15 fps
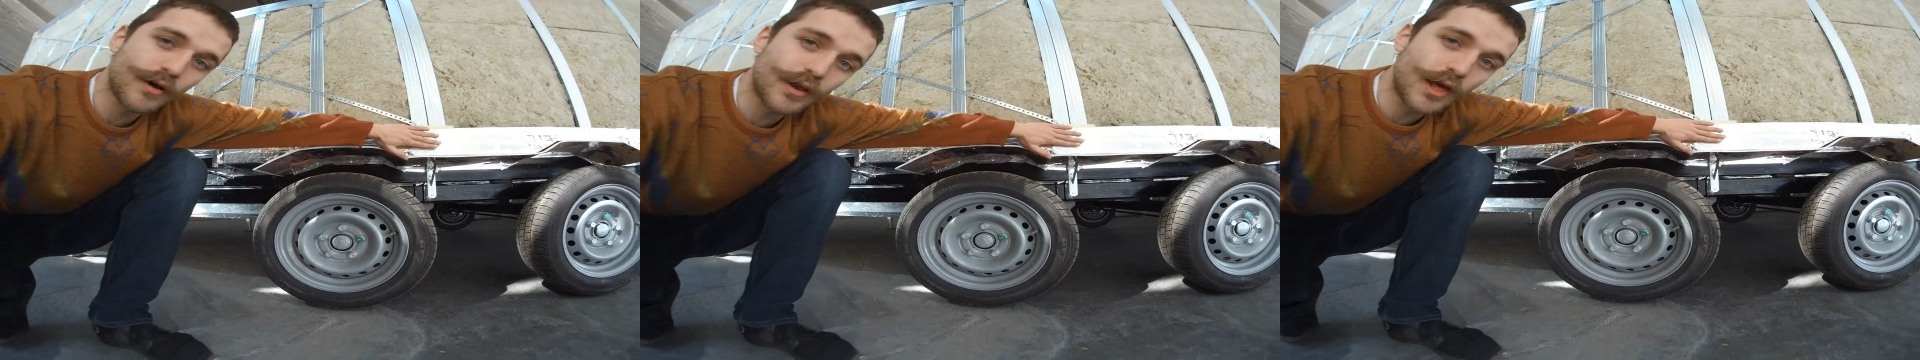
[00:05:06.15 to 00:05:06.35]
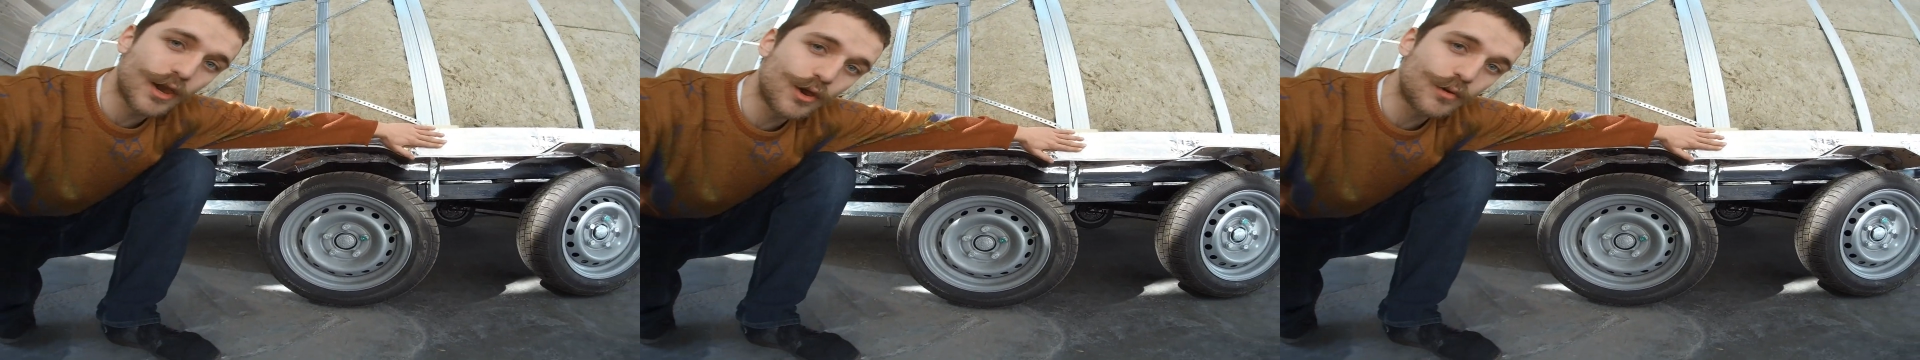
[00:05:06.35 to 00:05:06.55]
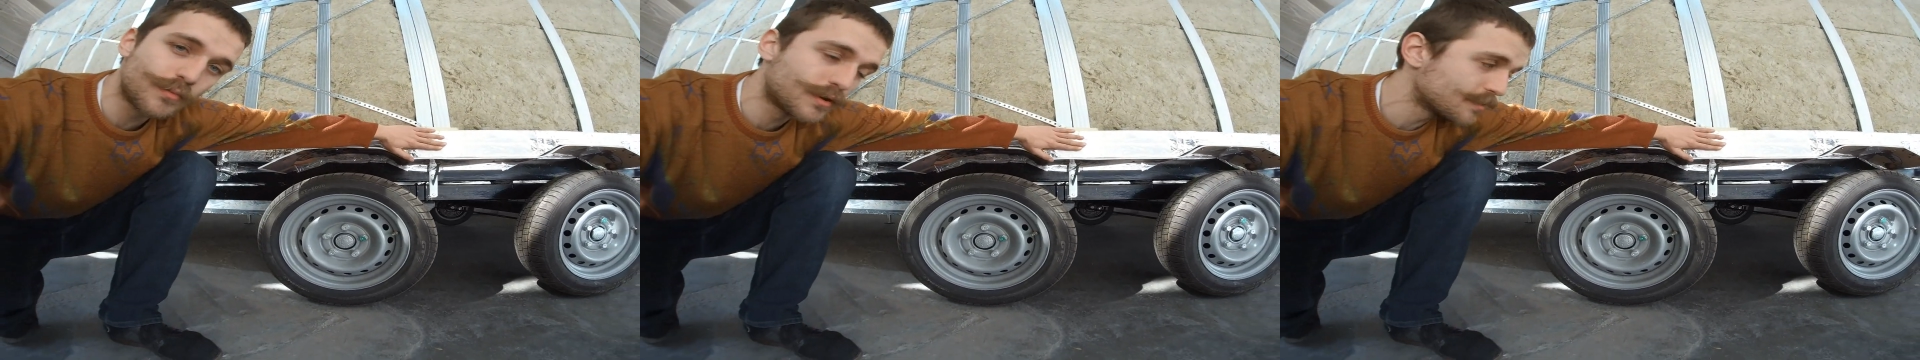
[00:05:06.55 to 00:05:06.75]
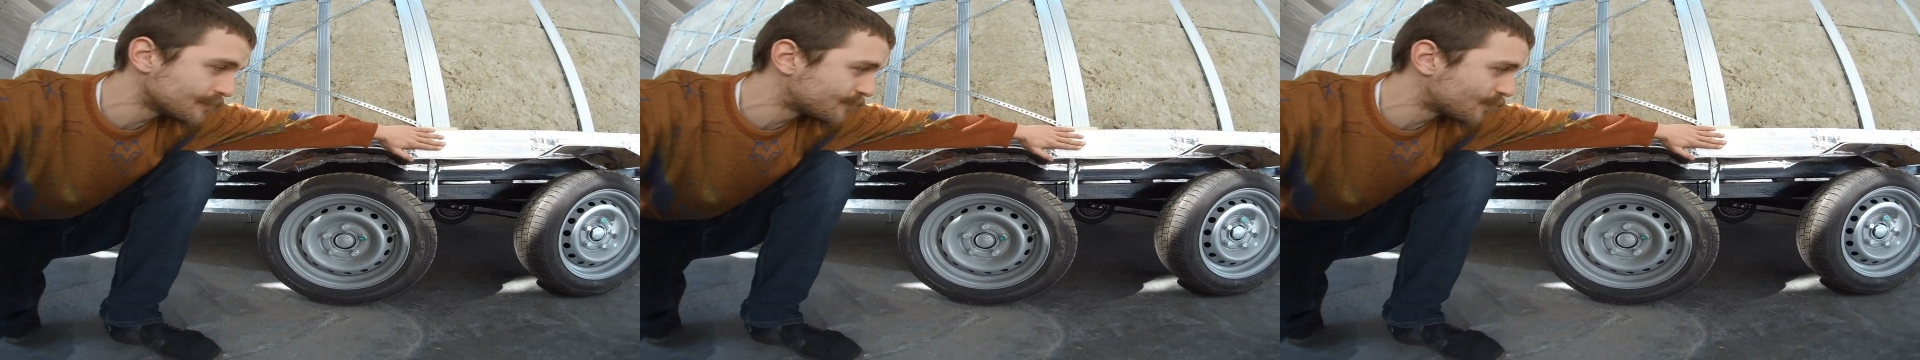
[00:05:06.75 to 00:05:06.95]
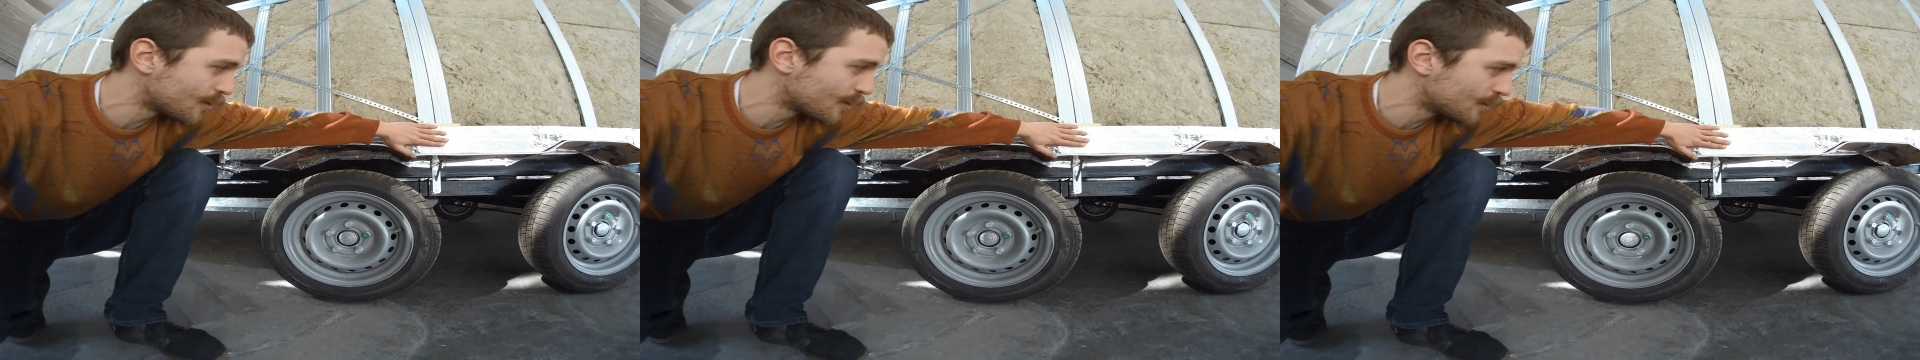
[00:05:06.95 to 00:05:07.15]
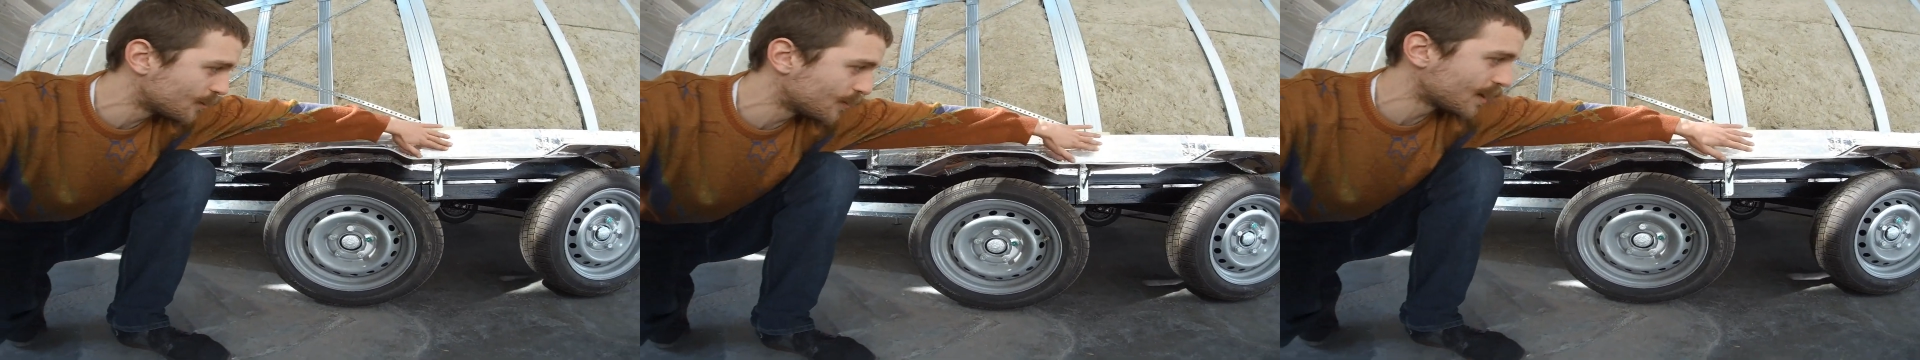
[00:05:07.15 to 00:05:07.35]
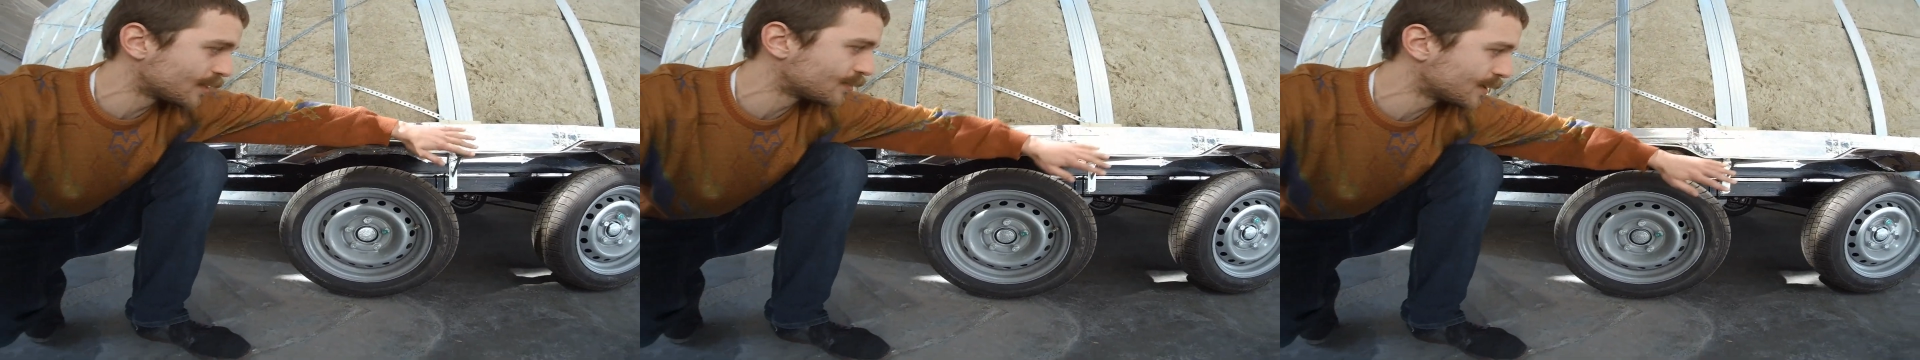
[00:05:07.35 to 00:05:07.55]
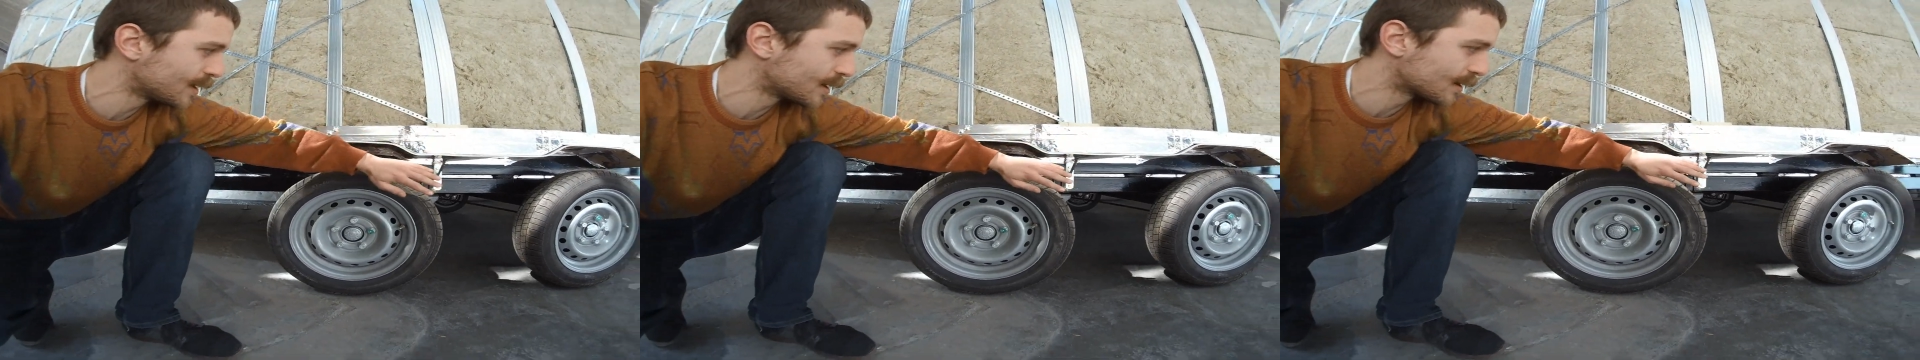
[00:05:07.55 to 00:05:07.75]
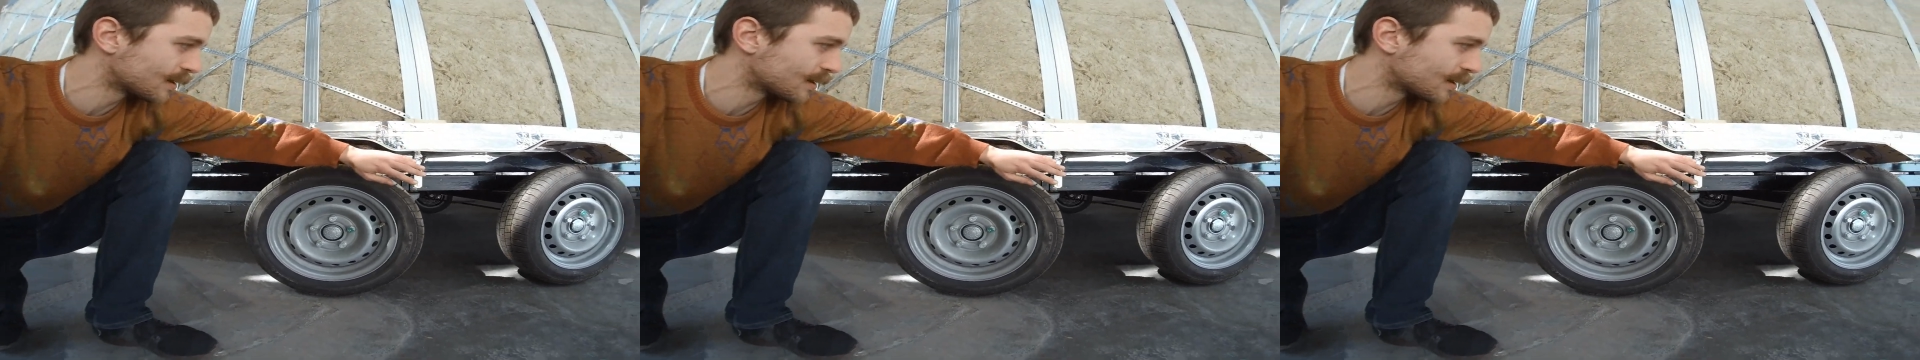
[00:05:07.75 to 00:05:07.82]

in aluminum foil and then I